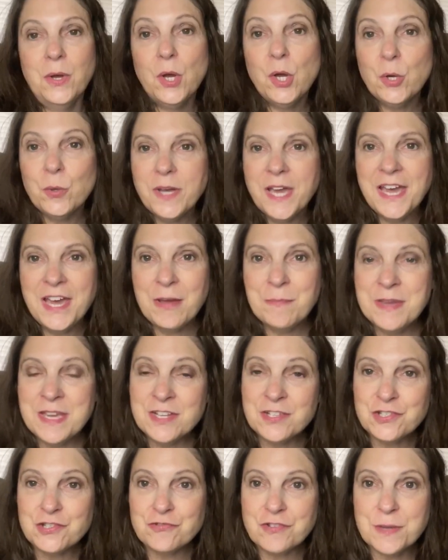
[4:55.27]
Okay, I'm
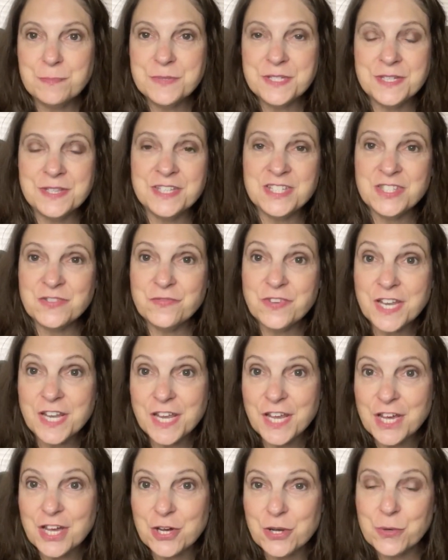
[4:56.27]
interrupting this
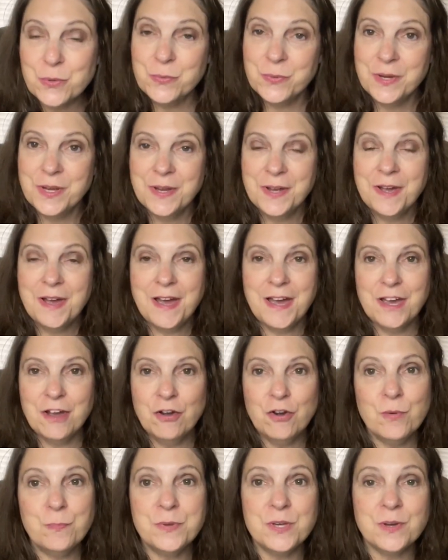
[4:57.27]
video. I
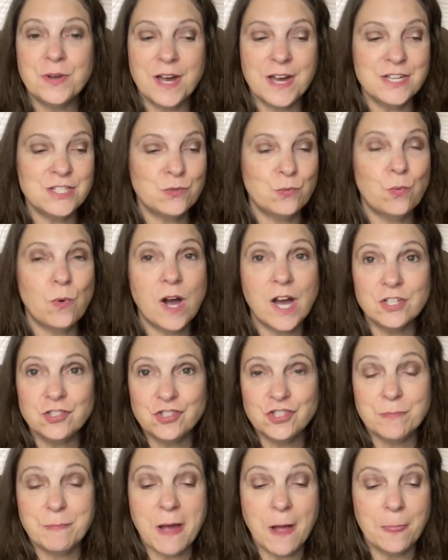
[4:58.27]
hope you guys
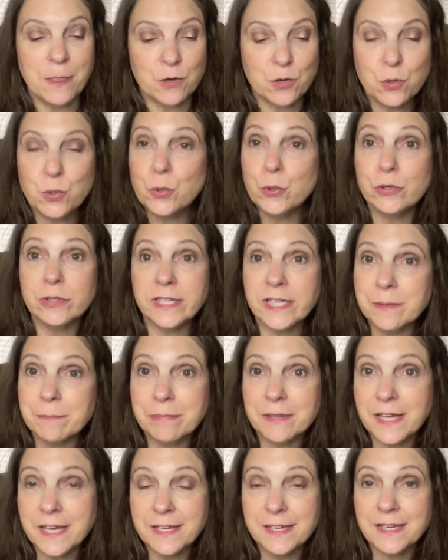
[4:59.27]
watched about the cooling
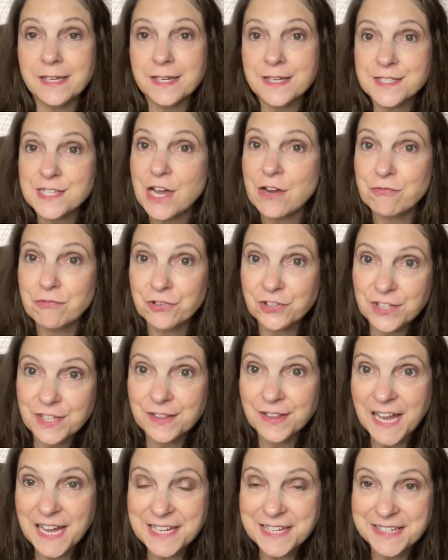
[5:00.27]
blanket because I really
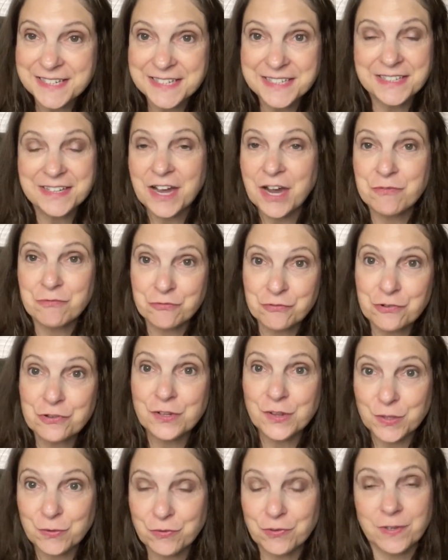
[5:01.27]
like it. I
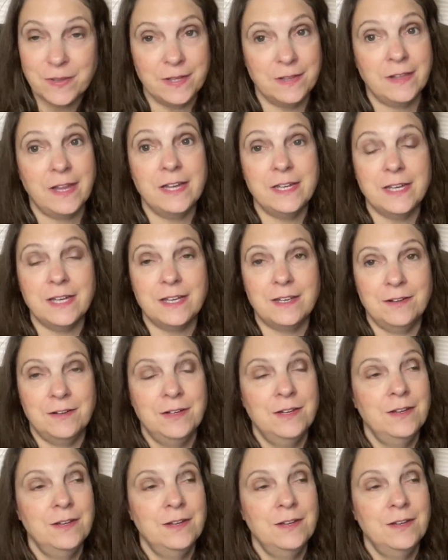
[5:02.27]
really, really like it.